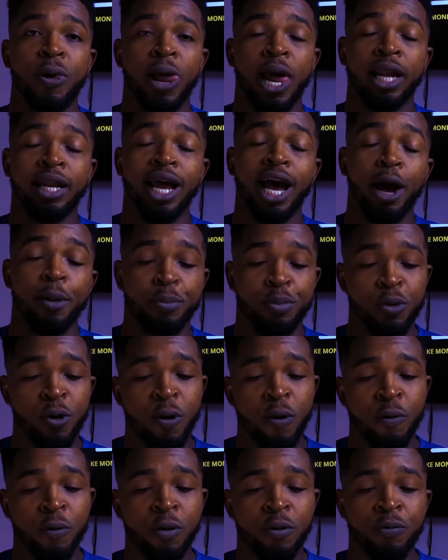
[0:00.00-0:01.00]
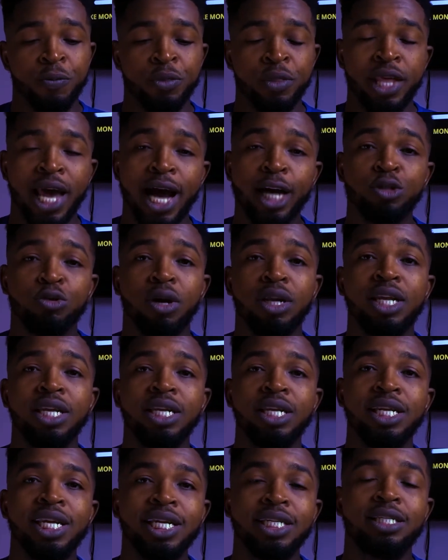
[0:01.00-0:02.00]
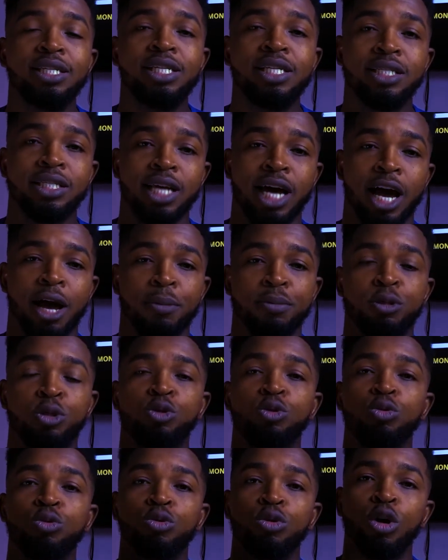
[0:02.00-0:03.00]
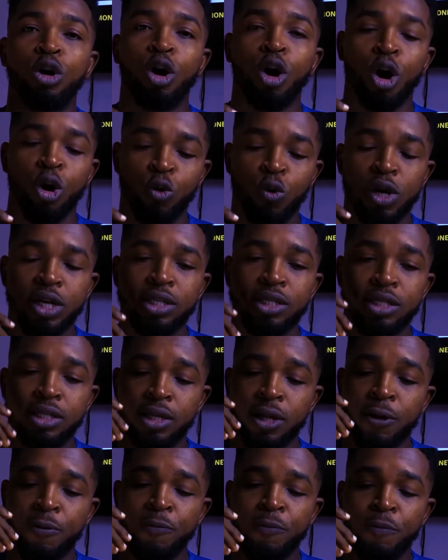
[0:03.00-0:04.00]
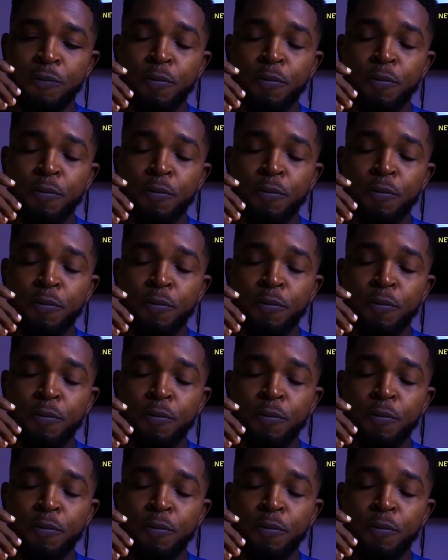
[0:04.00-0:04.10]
app. They actually need these apps to always